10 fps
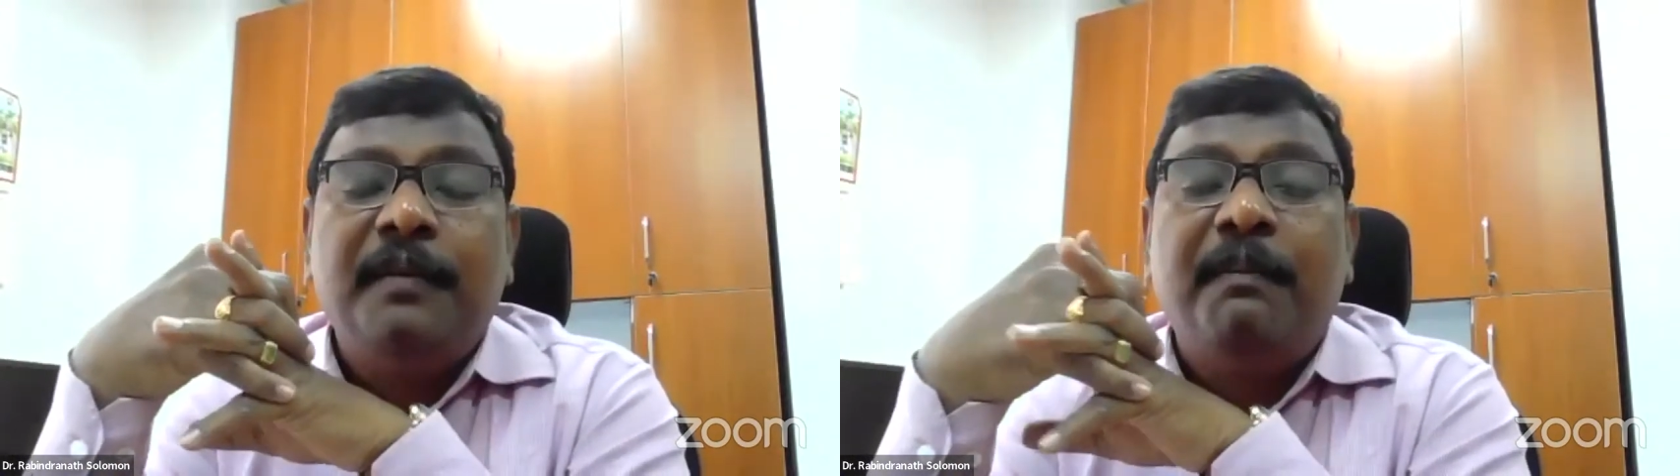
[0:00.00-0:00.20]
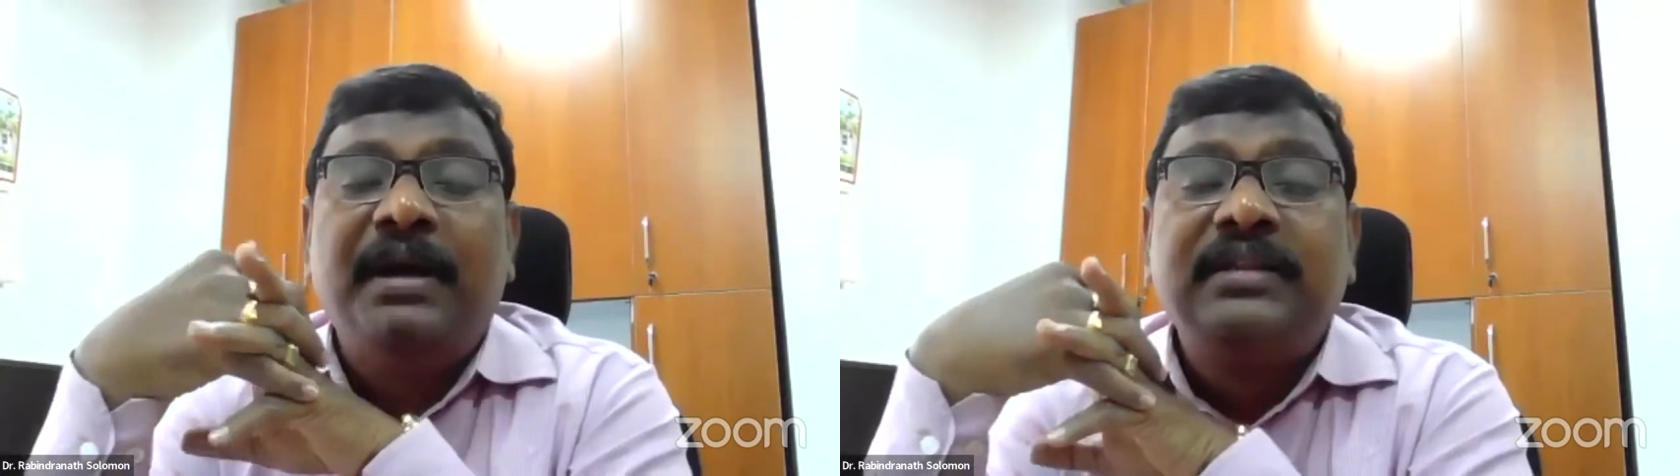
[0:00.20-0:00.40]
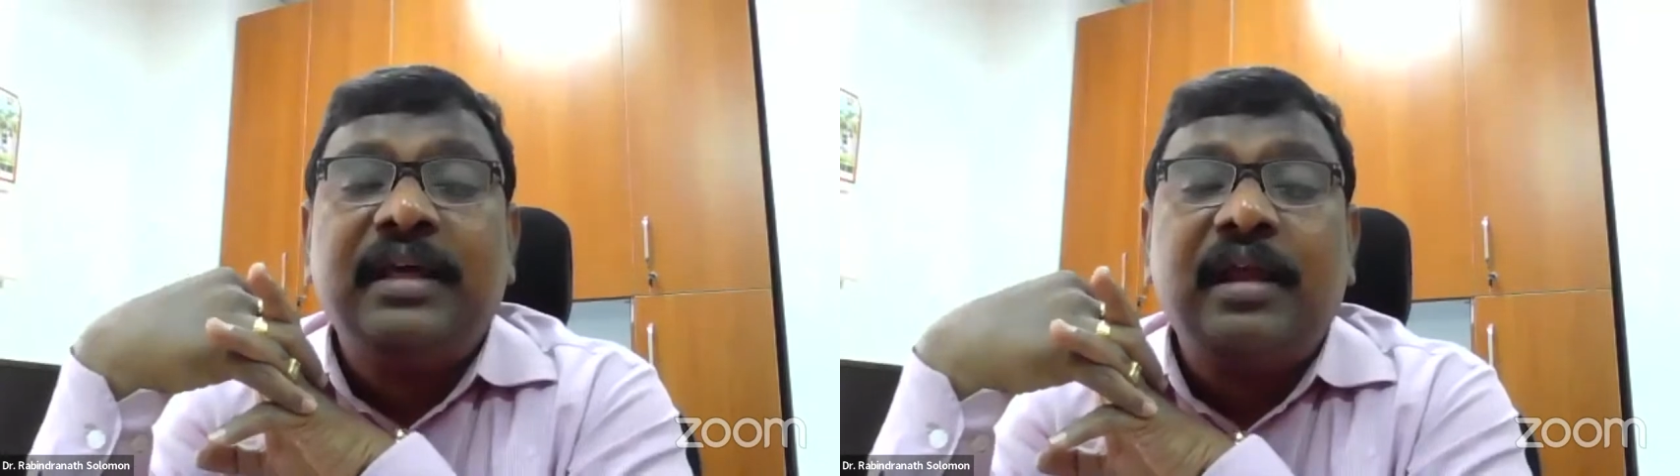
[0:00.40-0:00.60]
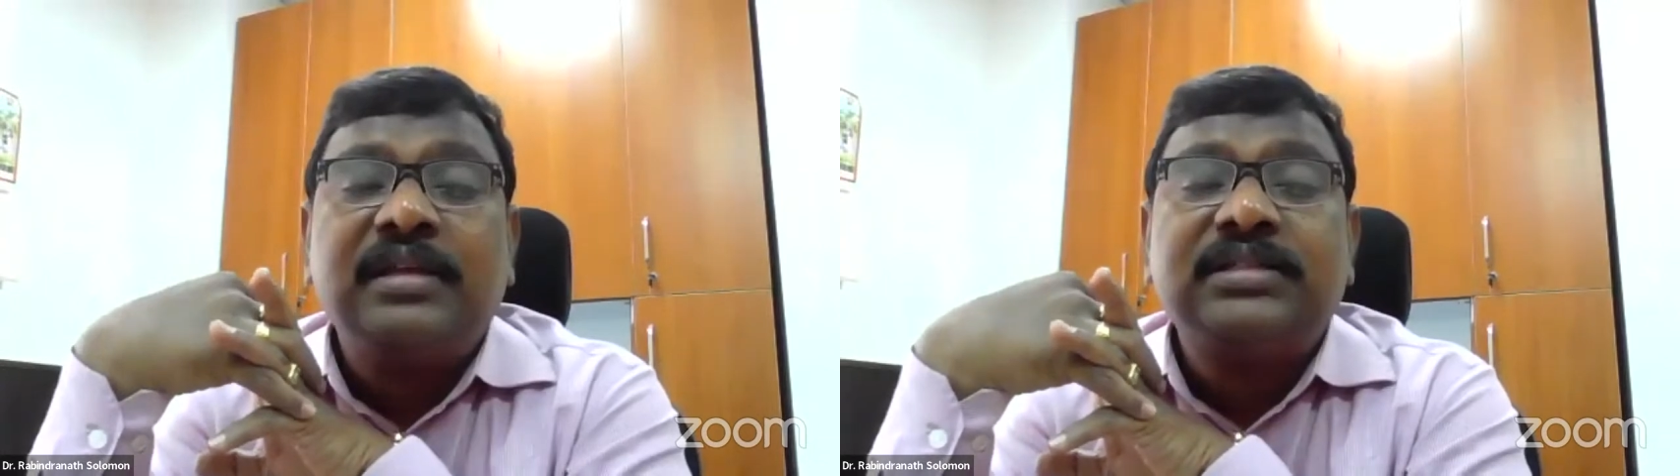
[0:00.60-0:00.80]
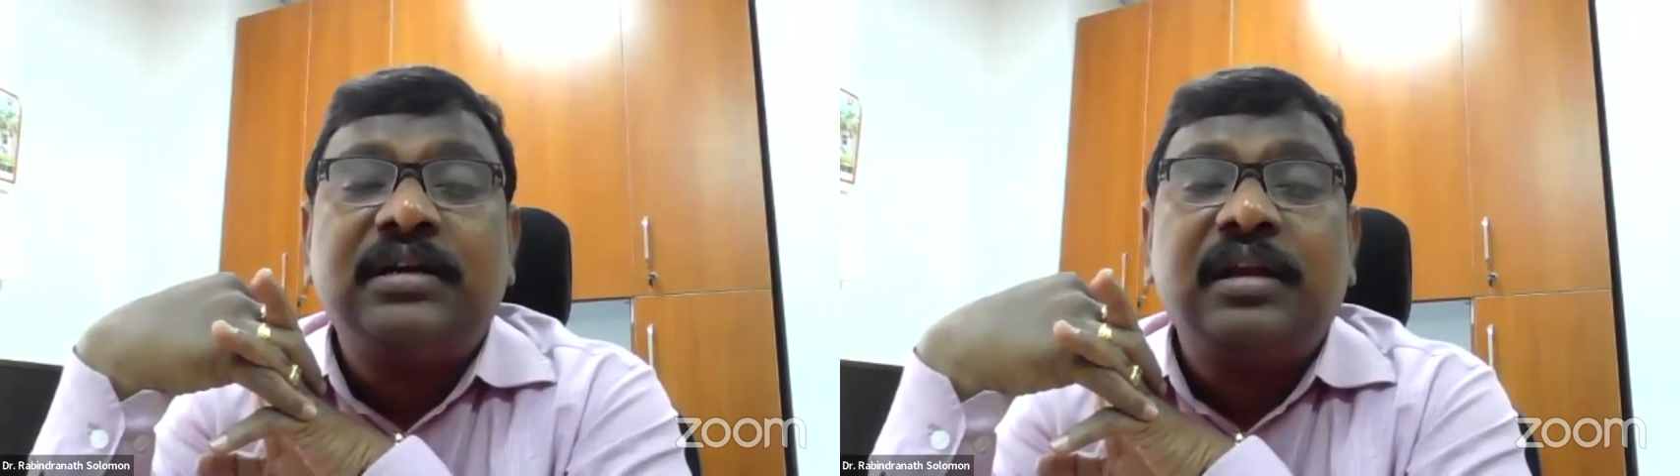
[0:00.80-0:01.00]
But there
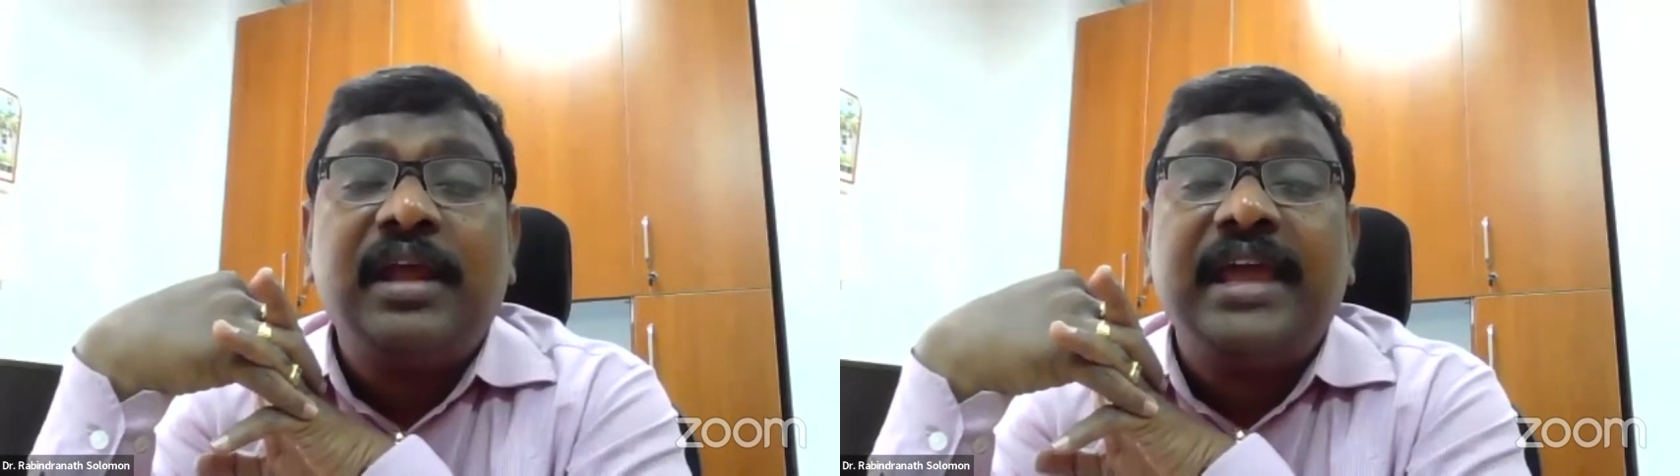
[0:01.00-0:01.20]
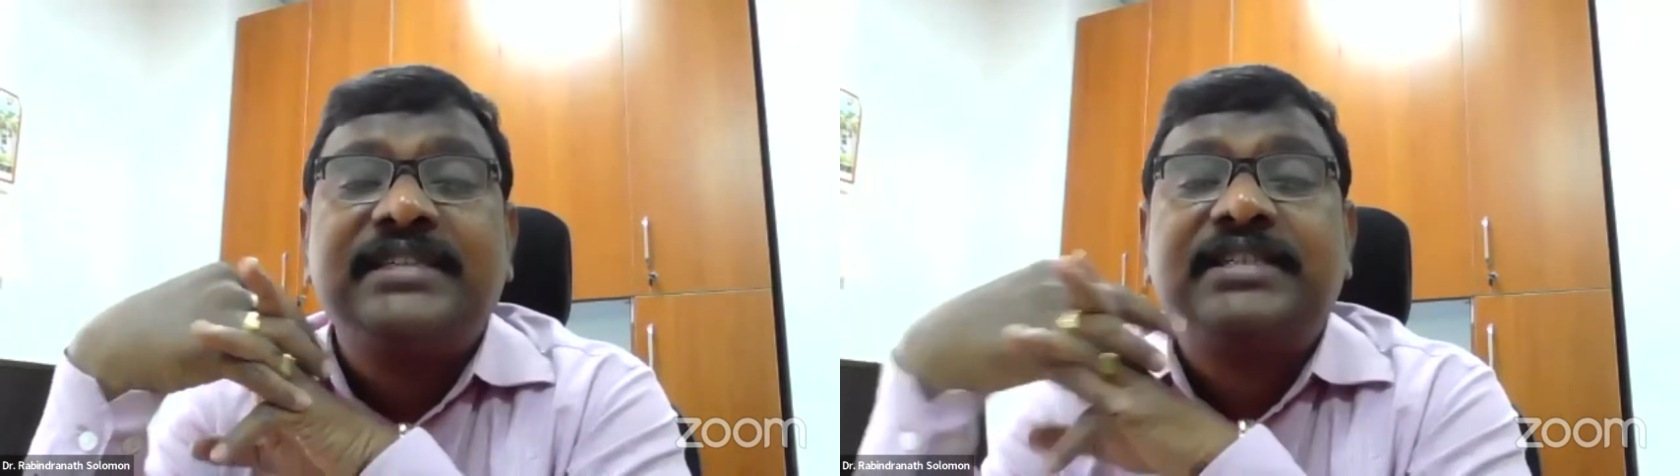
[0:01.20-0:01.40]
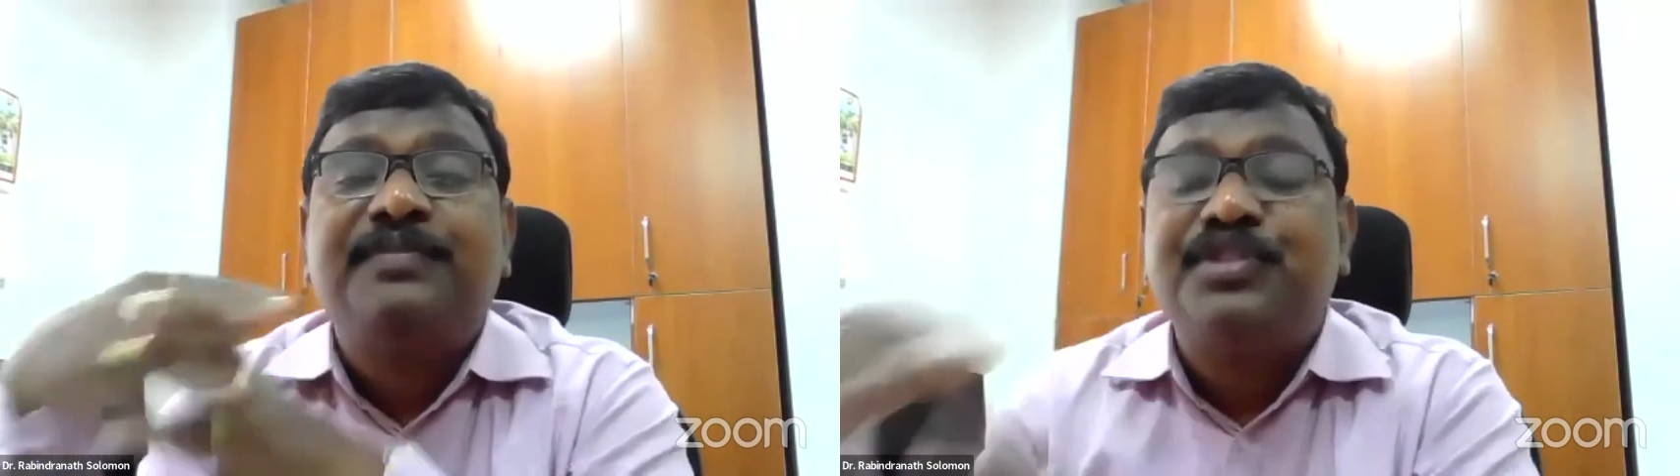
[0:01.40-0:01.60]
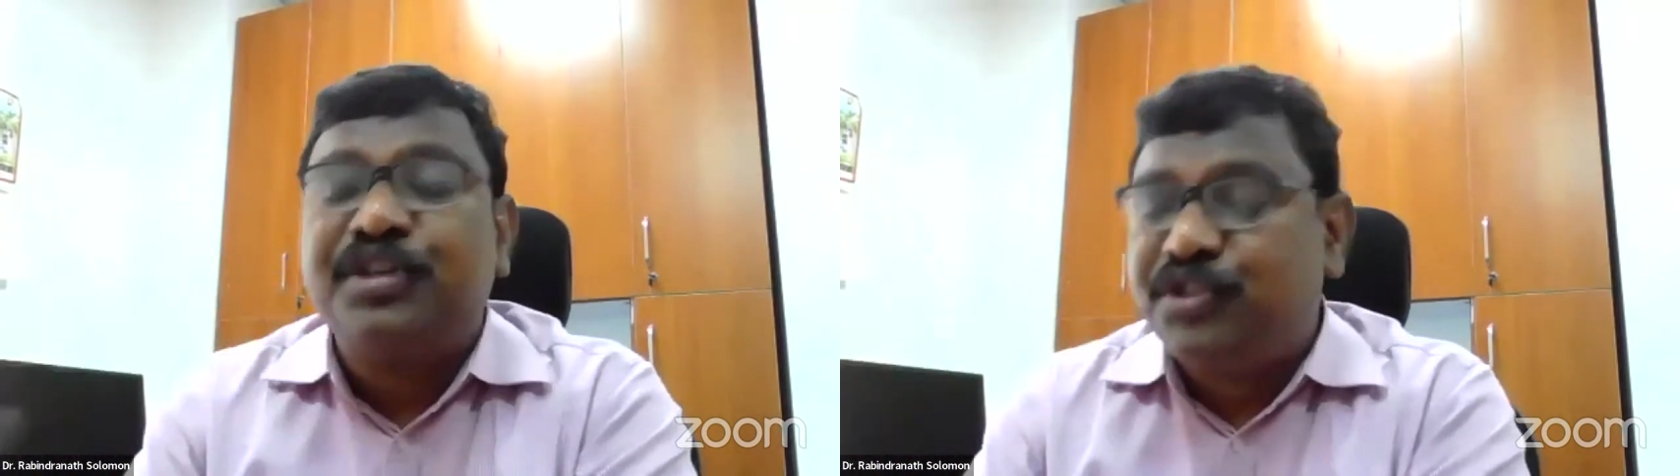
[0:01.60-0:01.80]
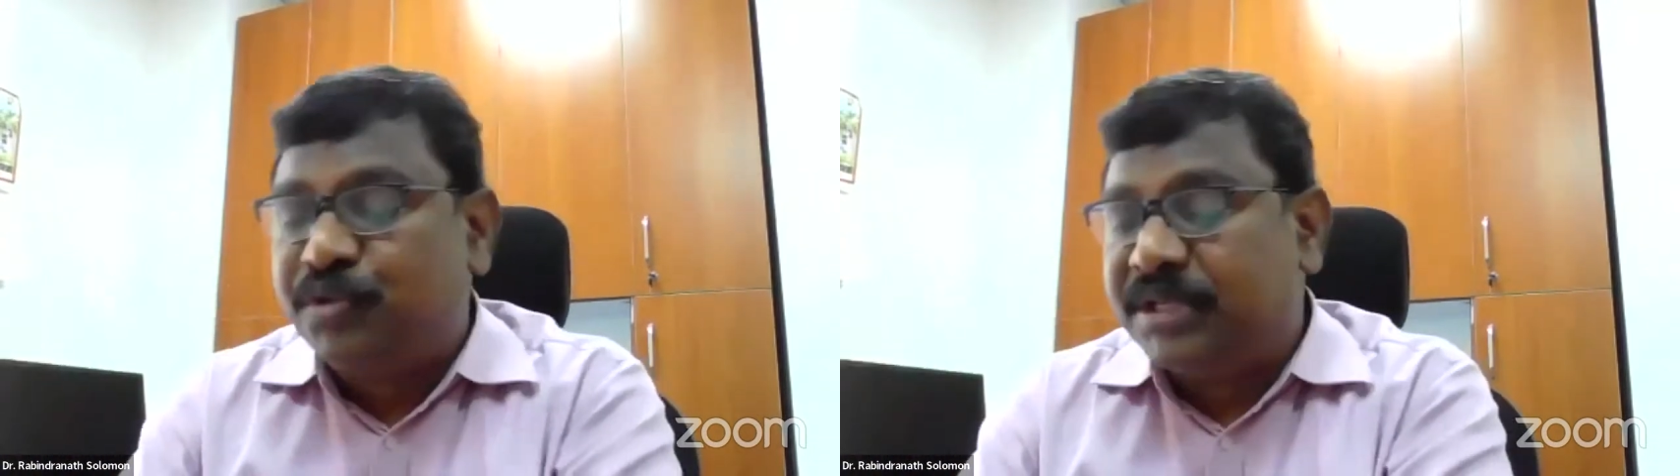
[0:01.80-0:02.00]
are certain
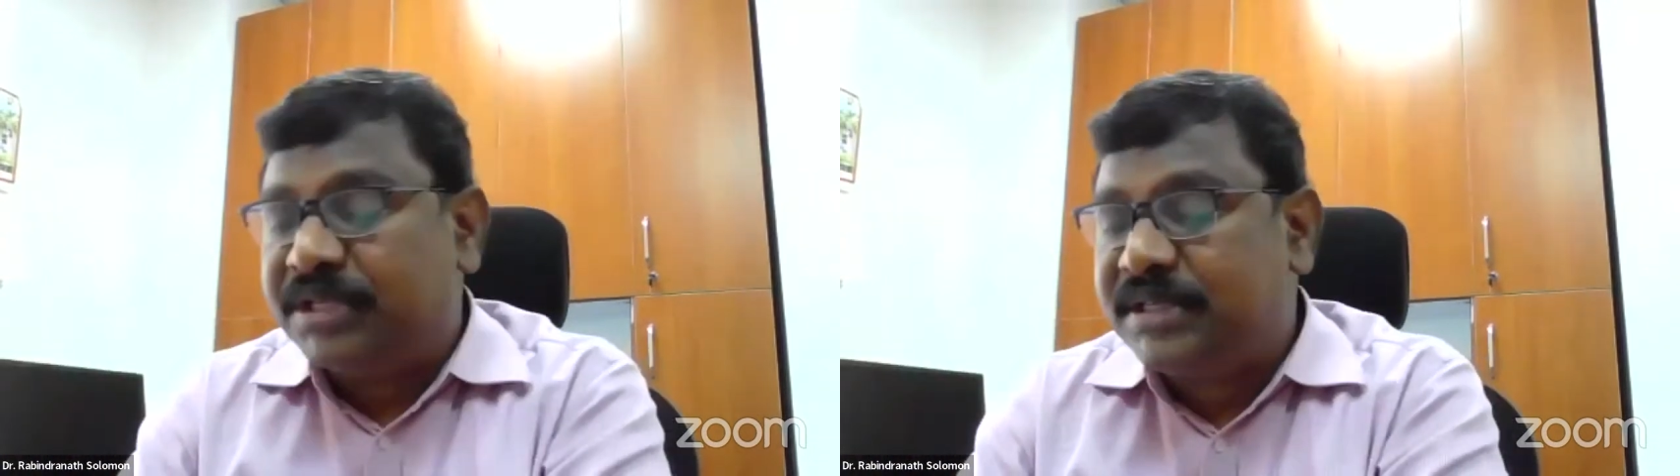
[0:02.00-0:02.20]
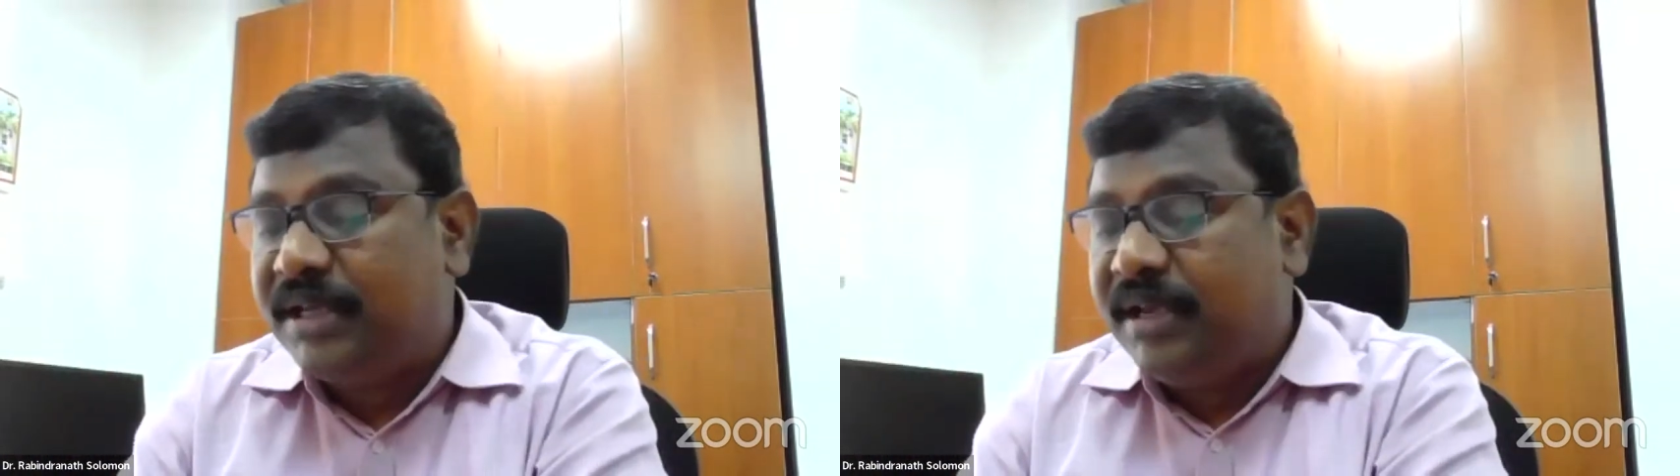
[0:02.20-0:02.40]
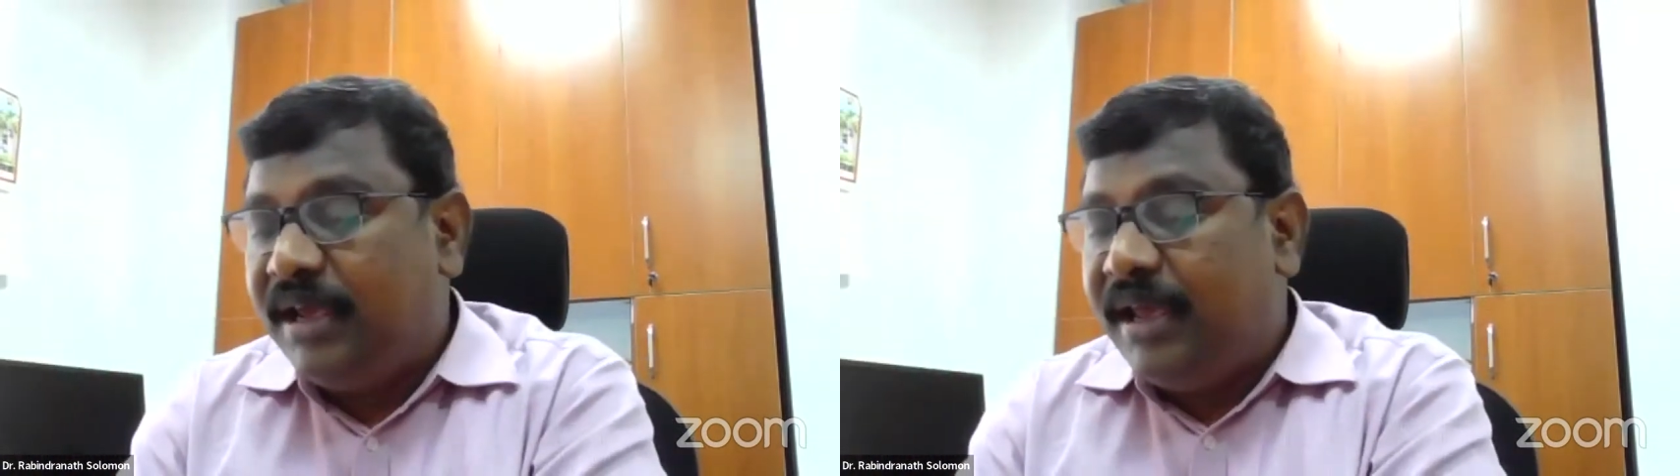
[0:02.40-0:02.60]
exceptions to this.